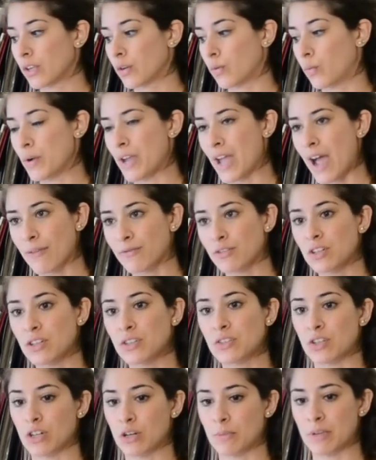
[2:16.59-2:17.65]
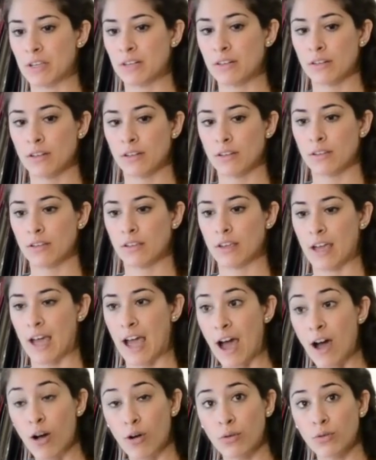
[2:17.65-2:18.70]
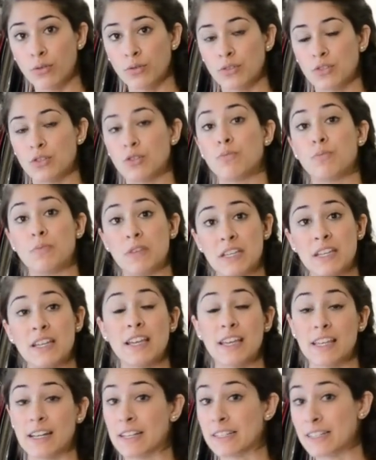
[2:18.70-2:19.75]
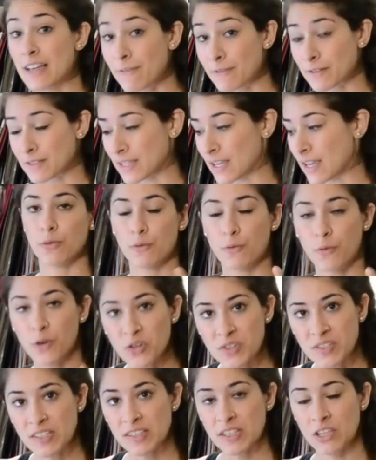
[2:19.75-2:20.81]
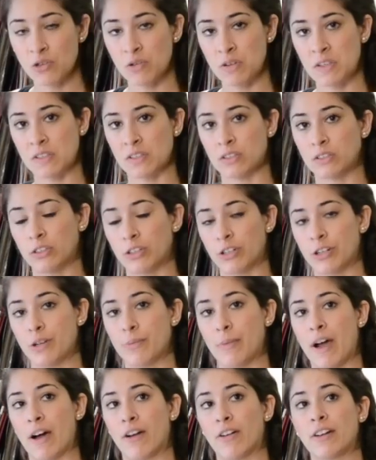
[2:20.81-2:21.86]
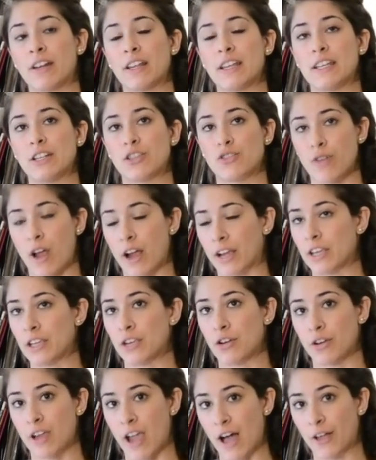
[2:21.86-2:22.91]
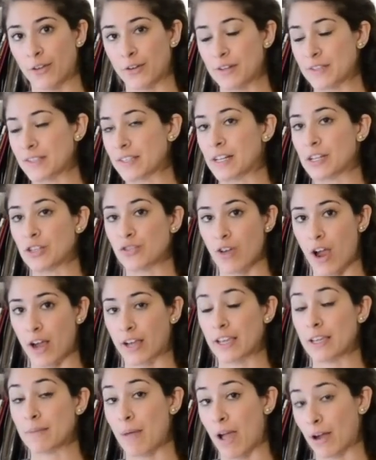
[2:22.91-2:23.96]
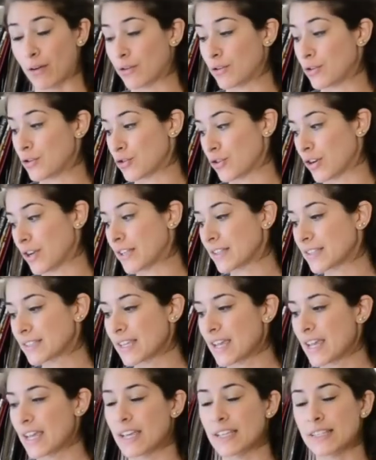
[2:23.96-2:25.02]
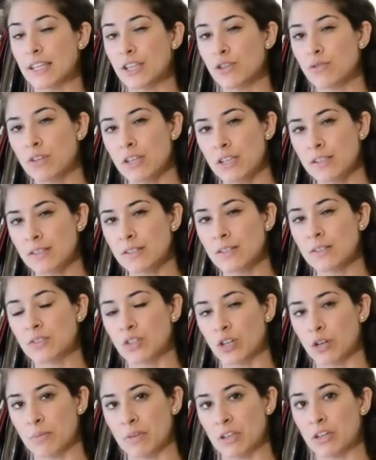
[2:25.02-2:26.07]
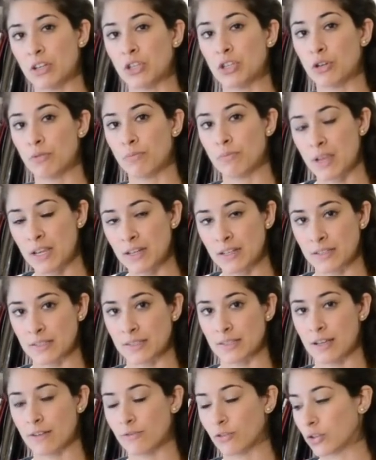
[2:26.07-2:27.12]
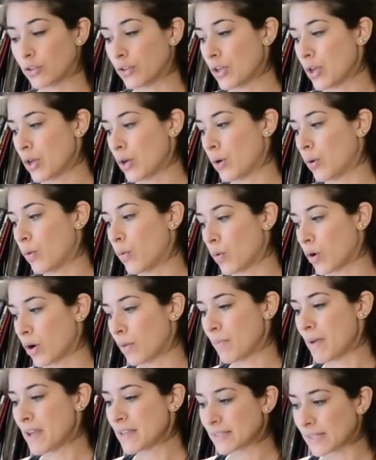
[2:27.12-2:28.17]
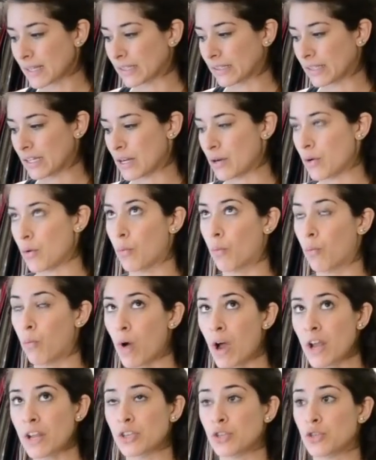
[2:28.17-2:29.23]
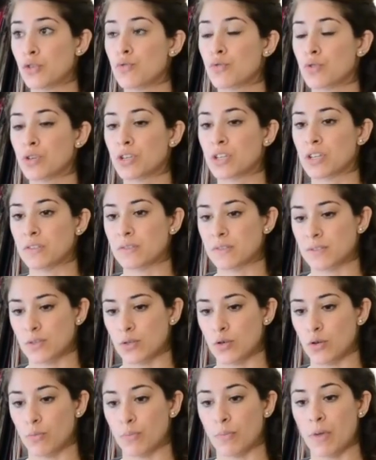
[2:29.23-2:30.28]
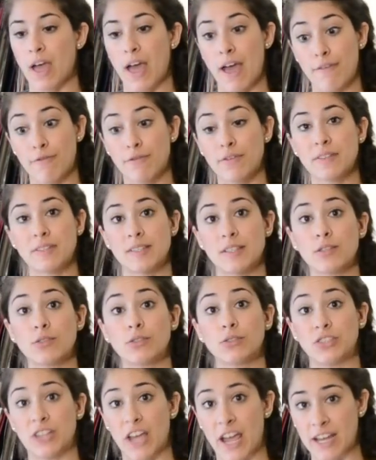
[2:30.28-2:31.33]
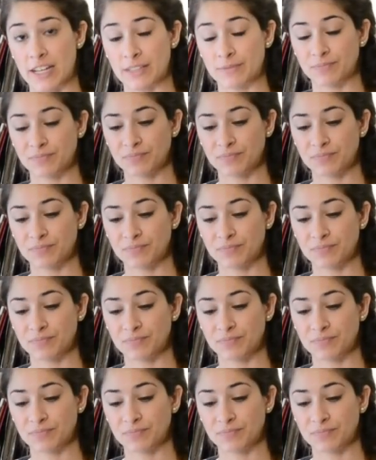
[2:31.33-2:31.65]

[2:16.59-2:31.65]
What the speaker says: we have to determine how to be in a deficit. The first thing that you need to learn about in tracking your calories and in tracking macronutrients is that you need to determine your maintenance level, or basically what you could consume every single day